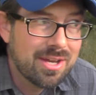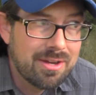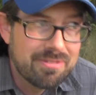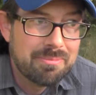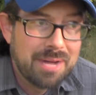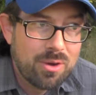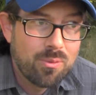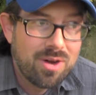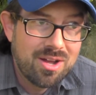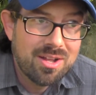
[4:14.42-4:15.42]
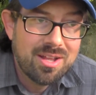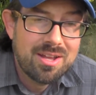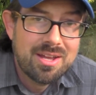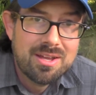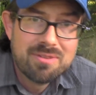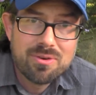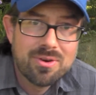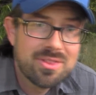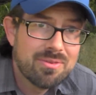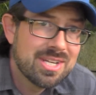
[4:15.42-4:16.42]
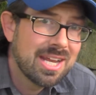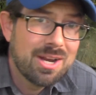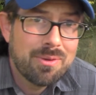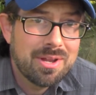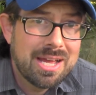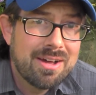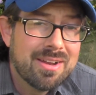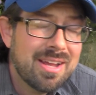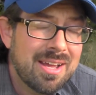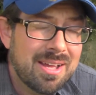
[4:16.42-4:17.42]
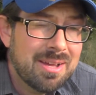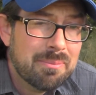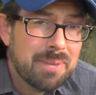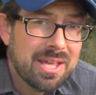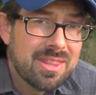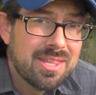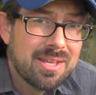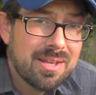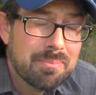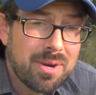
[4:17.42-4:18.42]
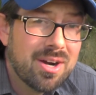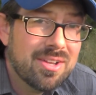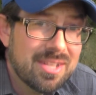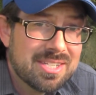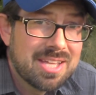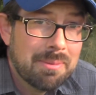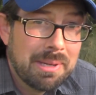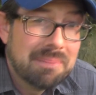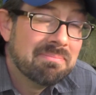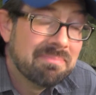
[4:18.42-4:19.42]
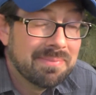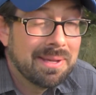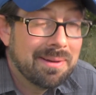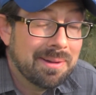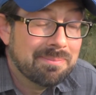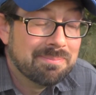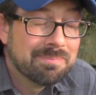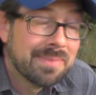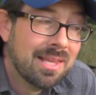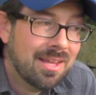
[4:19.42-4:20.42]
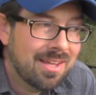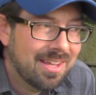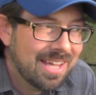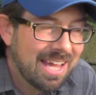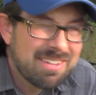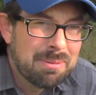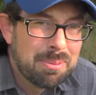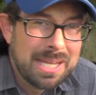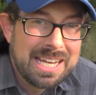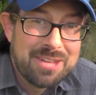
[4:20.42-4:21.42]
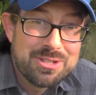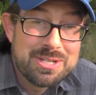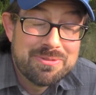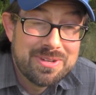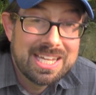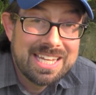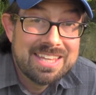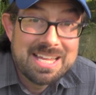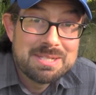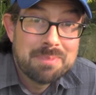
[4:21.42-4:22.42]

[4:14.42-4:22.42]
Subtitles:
of my wall for the retaining wall out by the barn that's coming. I don't know. I've got plenty others to fill in that